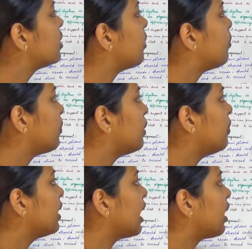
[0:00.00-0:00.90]
is
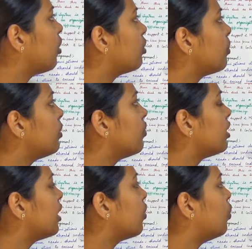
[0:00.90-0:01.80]
people being accountable
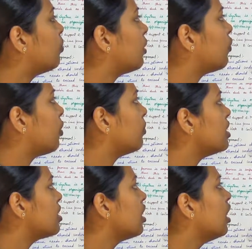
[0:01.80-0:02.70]
for their own
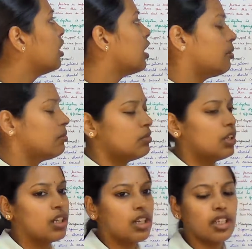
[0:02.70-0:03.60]
performance. Yeah,
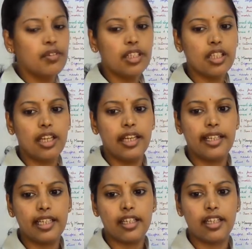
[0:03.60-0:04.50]
you are giving the
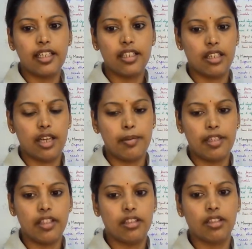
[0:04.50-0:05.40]
entire credit
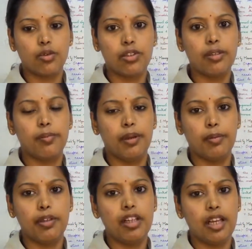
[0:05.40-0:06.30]
to the
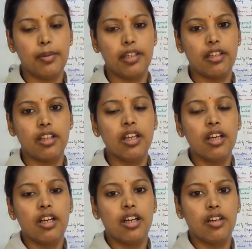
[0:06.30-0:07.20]
people
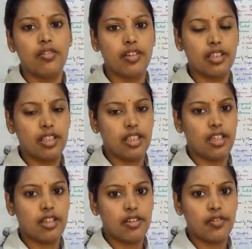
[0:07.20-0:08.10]
for
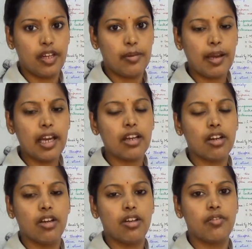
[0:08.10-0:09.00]
their
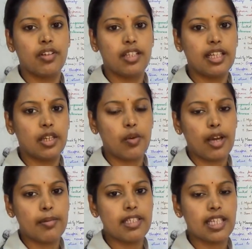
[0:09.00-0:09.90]
feedback or for the
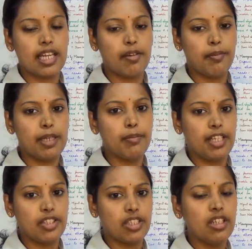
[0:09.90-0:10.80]
requirements that have been
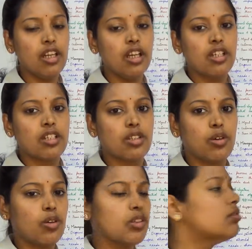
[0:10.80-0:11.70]
mentioned.
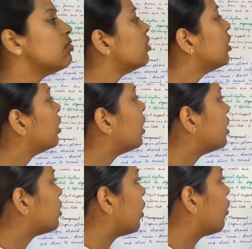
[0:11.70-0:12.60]
So
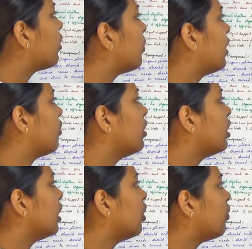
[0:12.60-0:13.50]
that is one of the
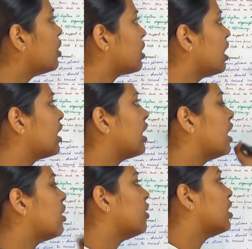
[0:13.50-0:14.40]
benefits. Innovation and
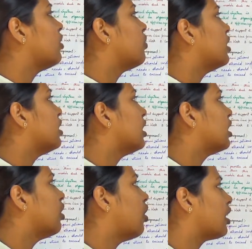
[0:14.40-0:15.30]
creativity in
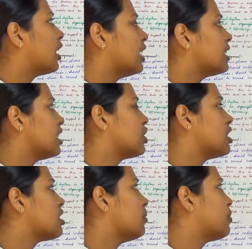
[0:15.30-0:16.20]
furthering the
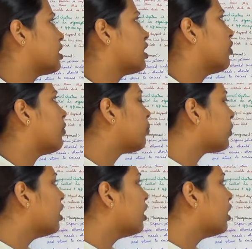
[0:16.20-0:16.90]
organization's objective.